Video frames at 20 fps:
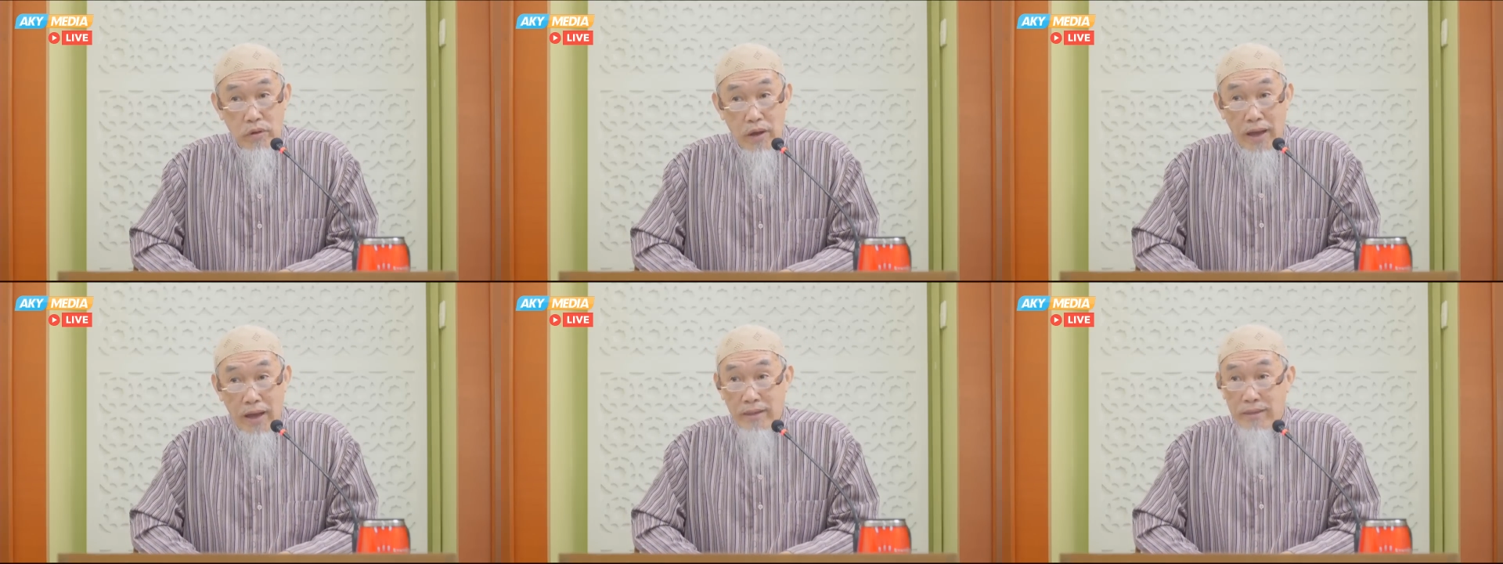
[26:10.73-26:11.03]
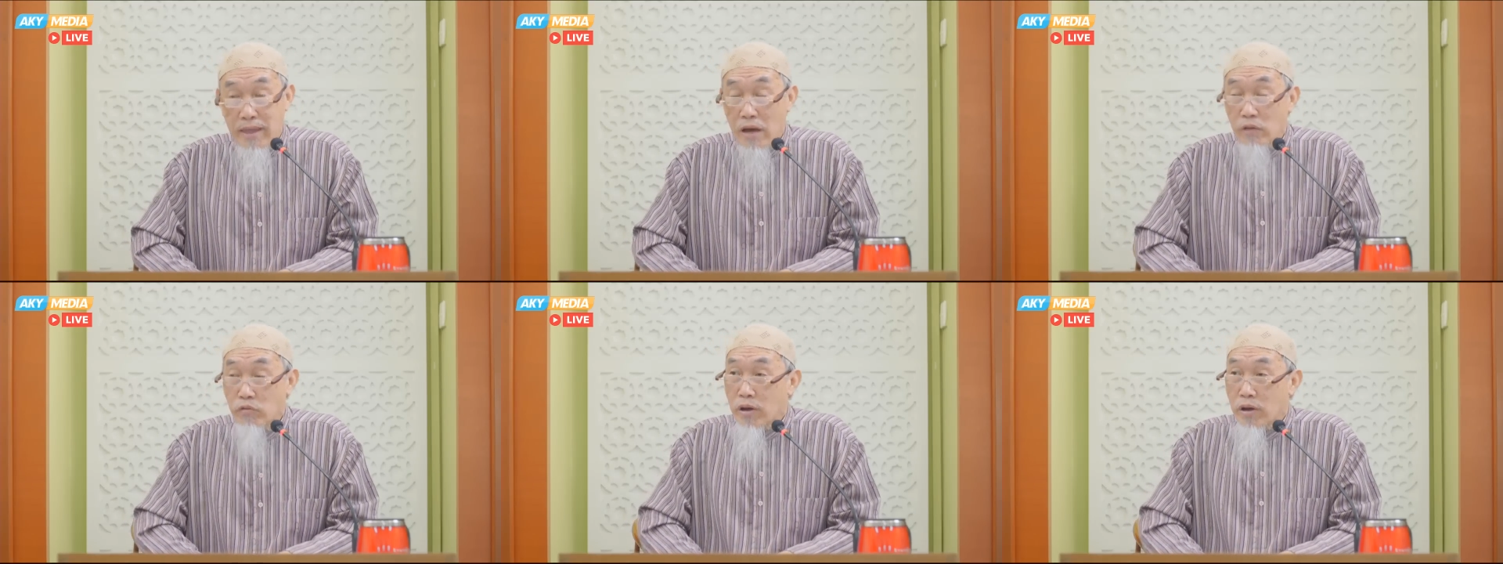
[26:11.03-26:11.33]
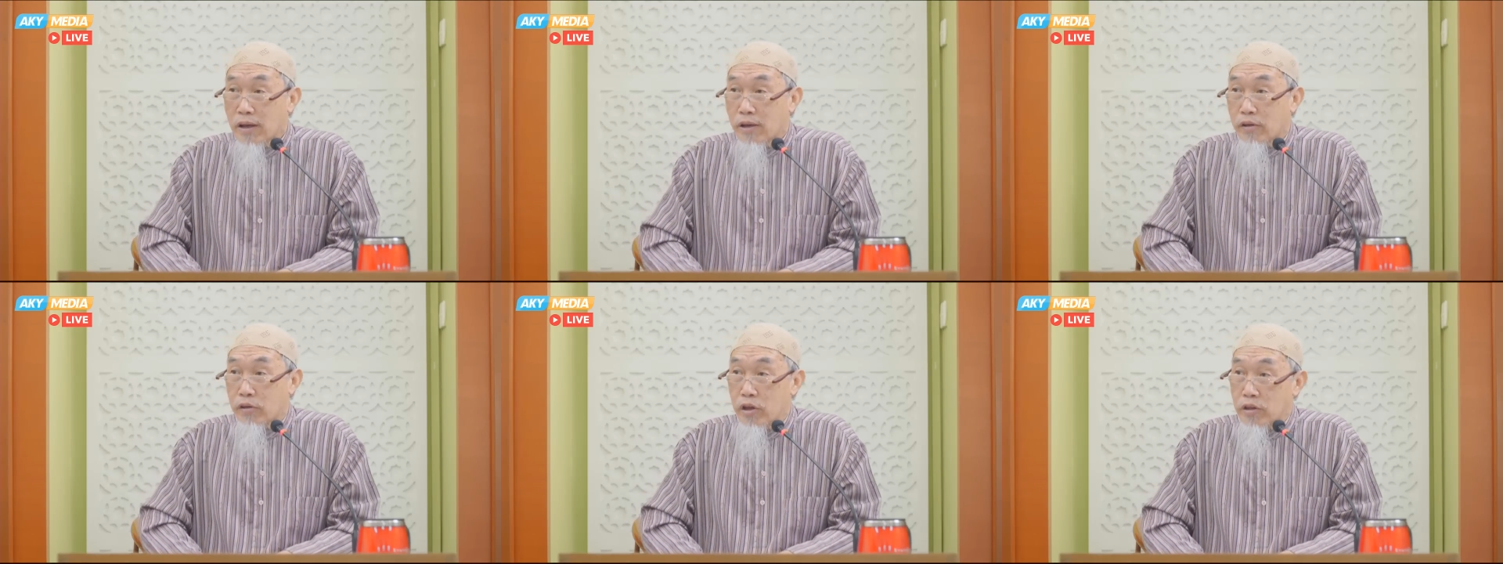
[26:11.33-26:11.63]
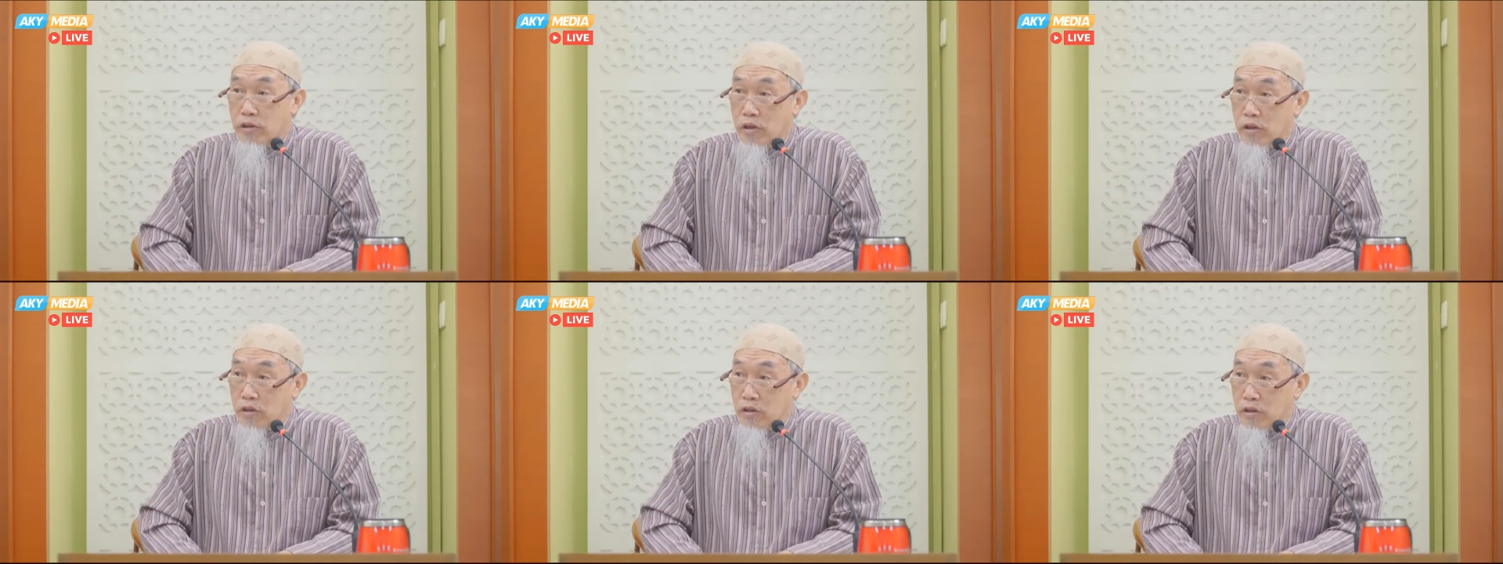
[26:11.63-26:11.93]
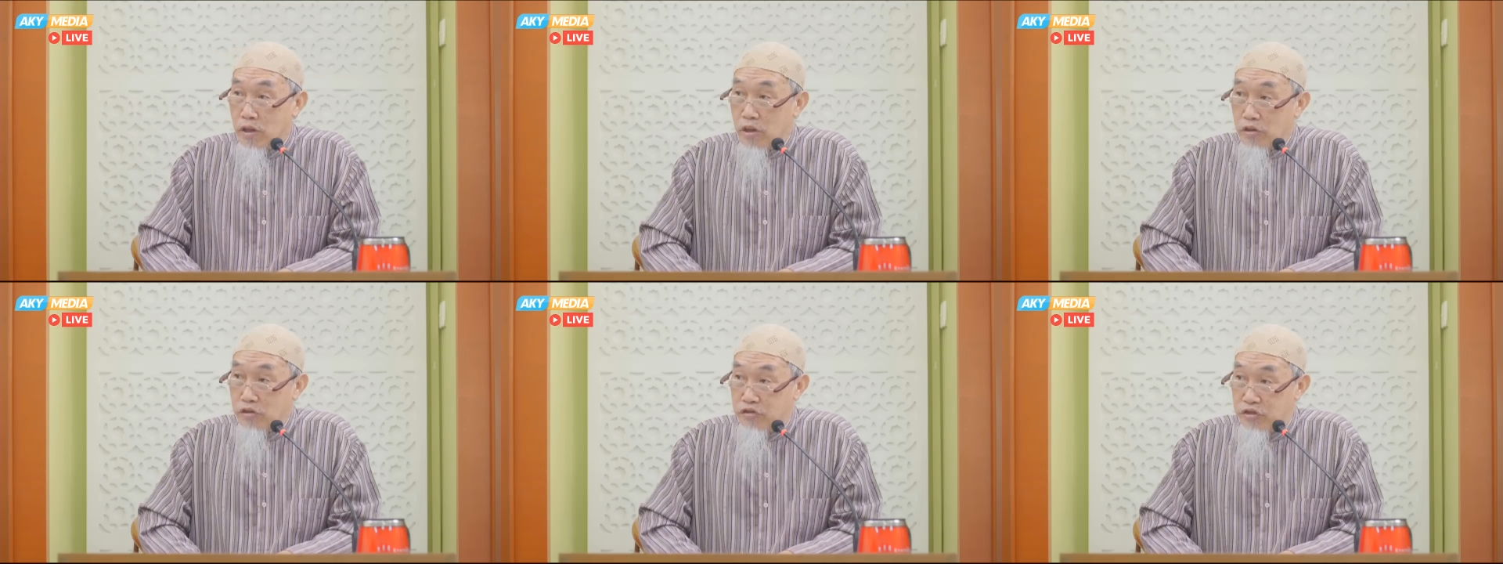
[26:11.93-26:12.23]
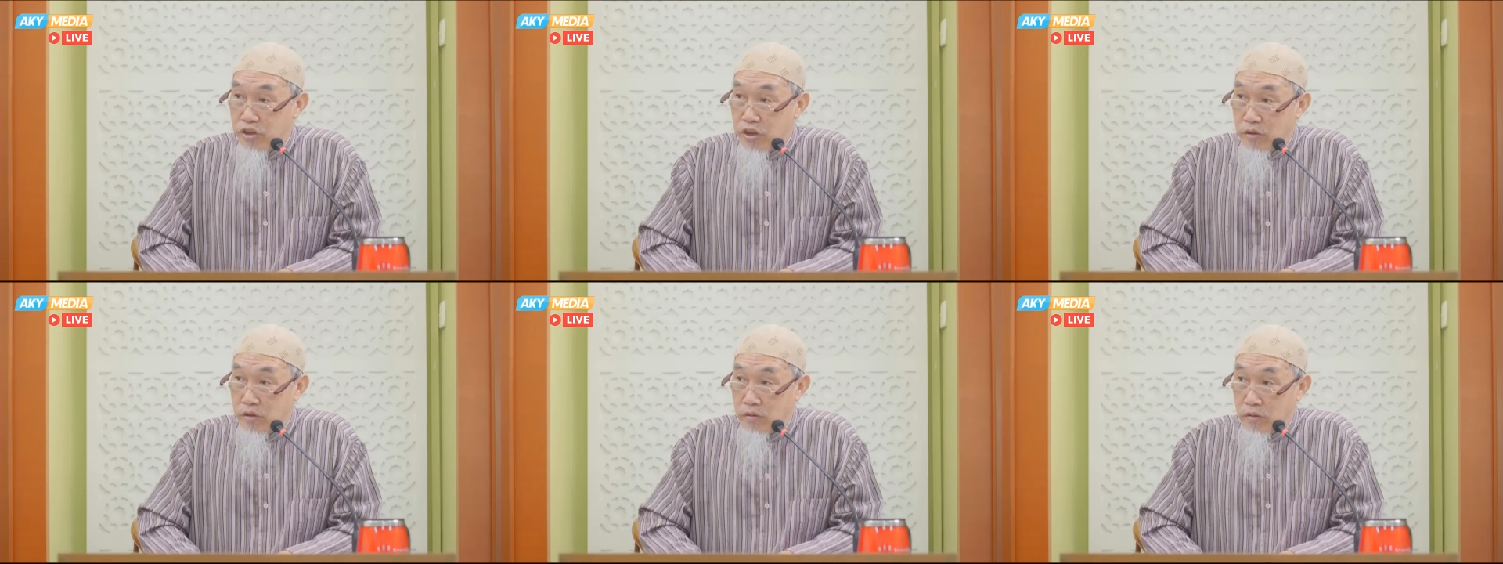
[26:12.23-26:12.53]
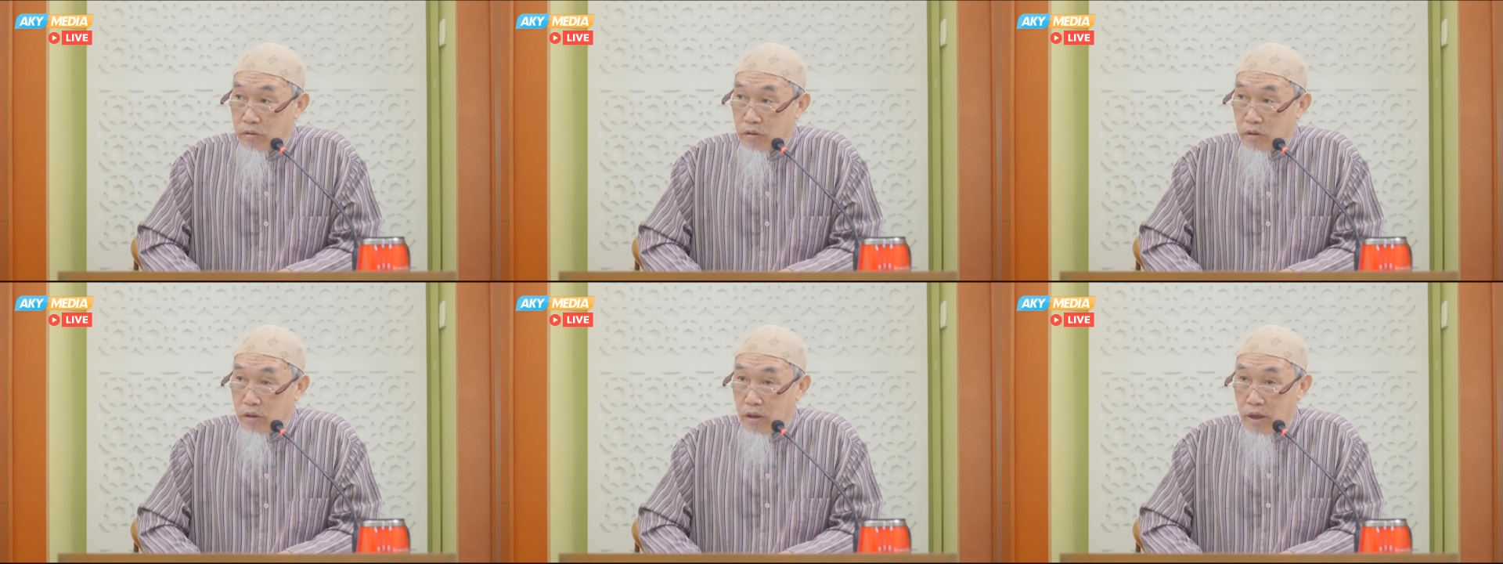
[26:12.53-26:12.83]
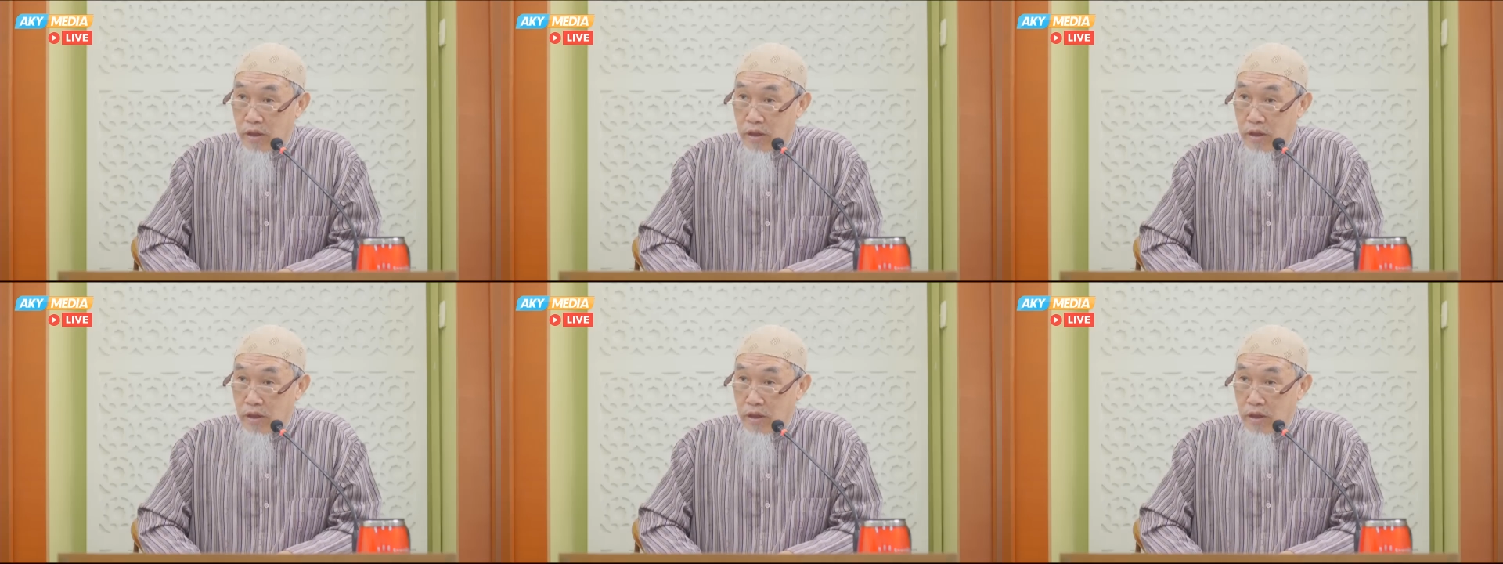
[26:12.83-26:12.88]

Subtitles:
I never created the jinn